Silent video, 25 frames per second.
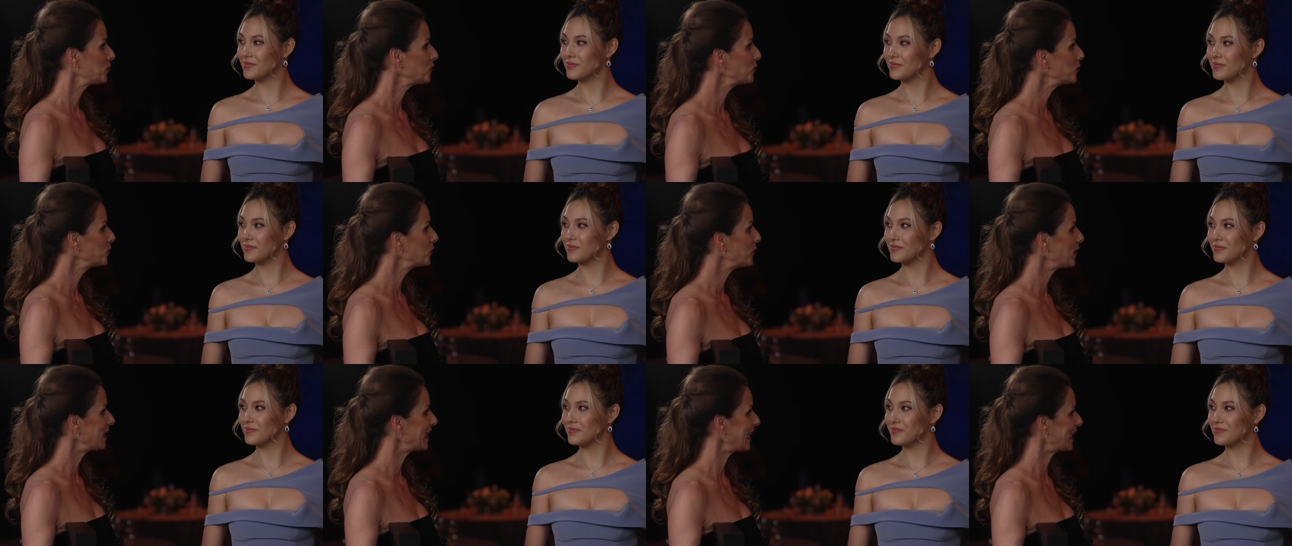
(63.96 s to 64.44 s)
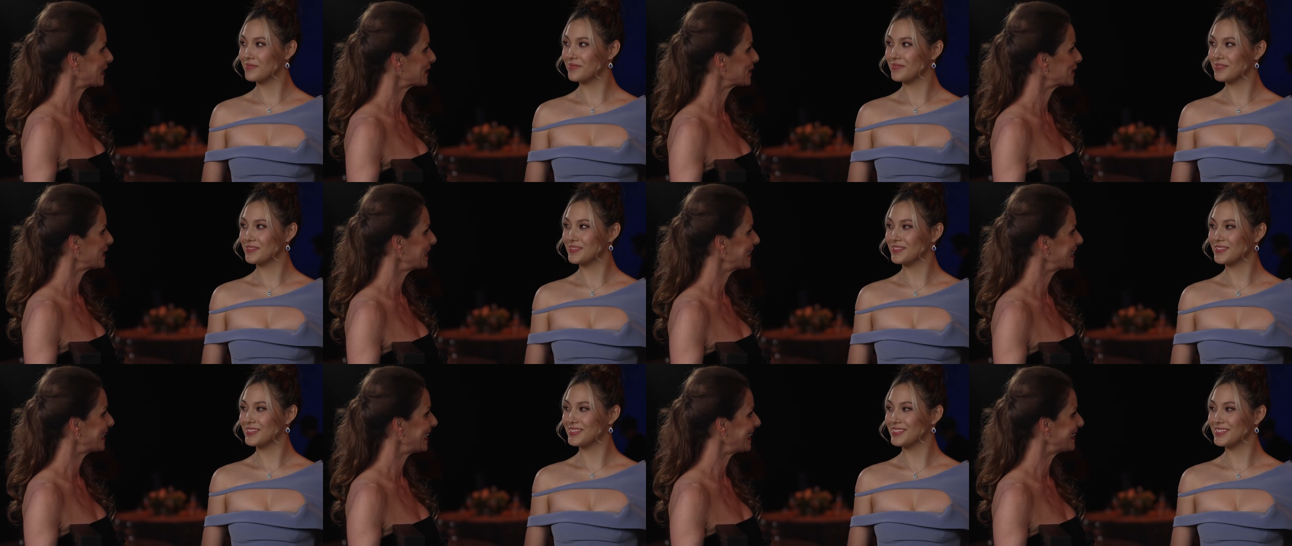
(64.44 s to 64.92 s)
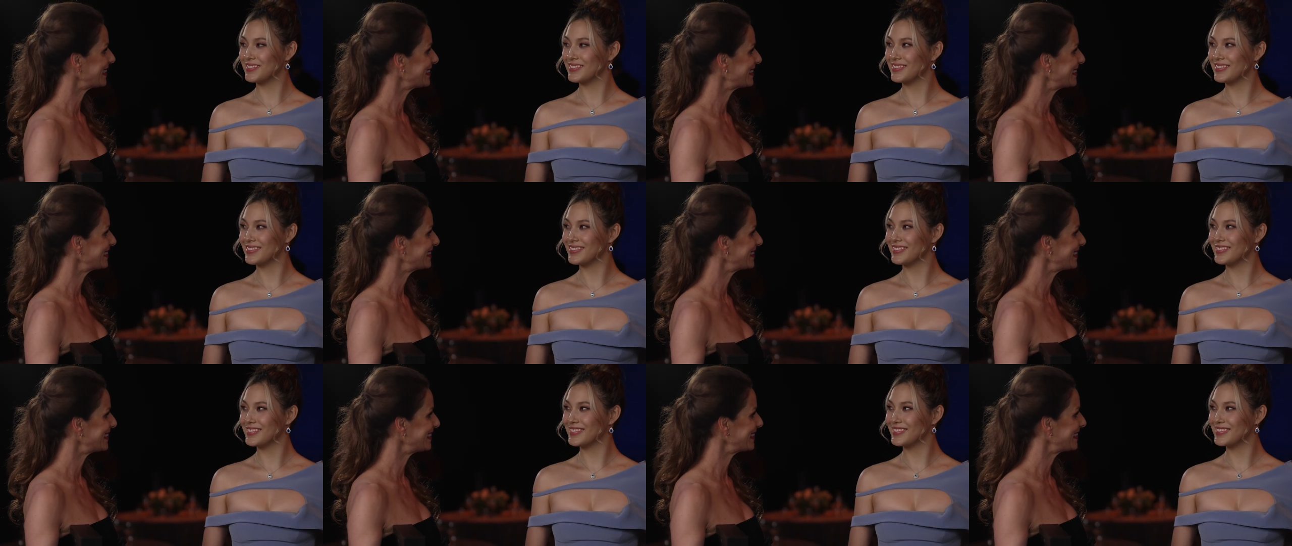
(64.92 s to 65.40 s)
Speaker 1: Who will actually get
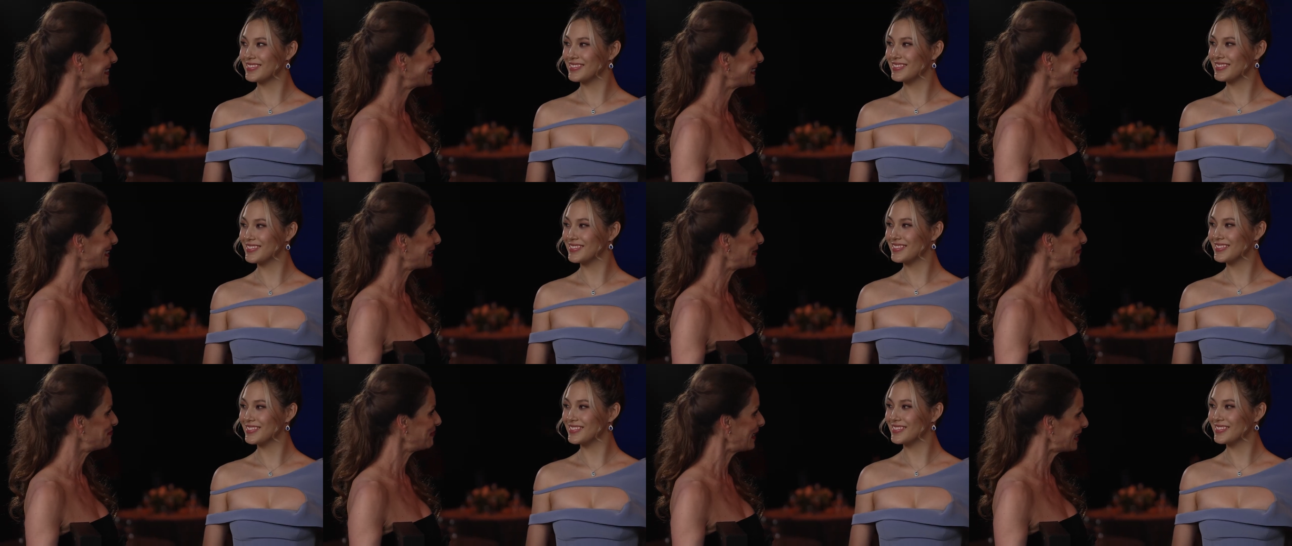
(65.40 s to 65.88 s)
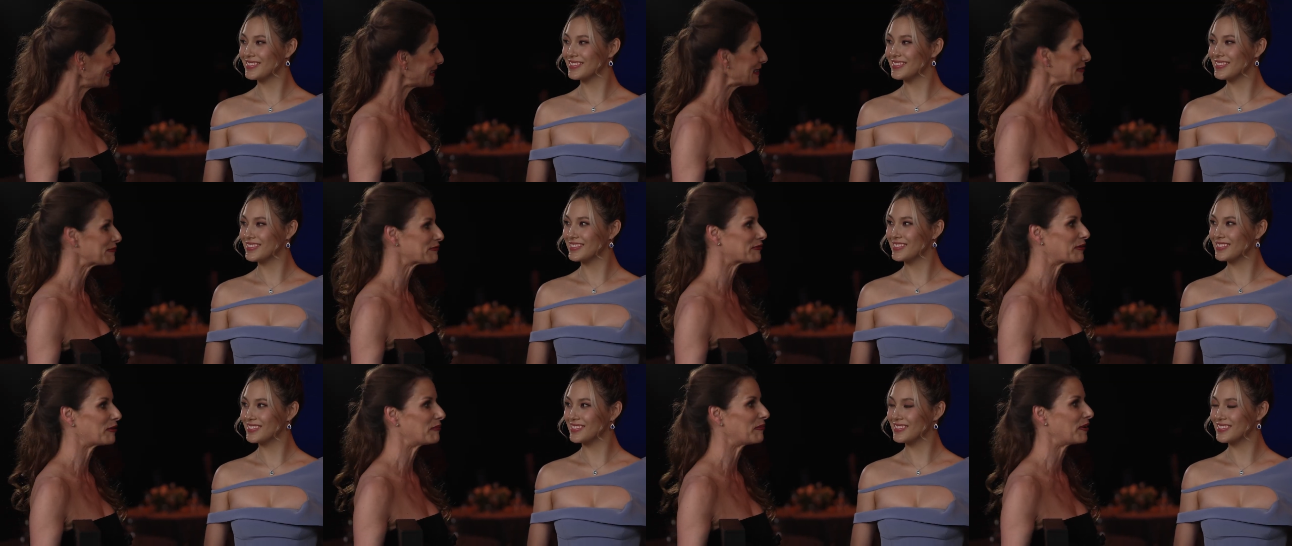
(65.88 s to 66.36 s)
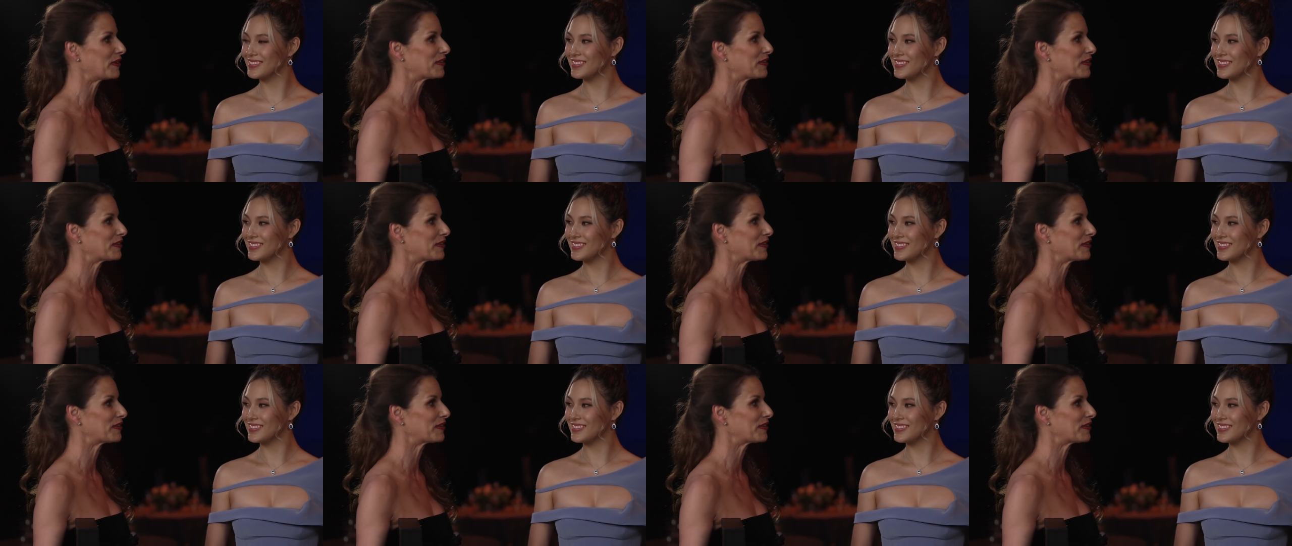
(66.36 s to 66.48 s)
this uh, medal from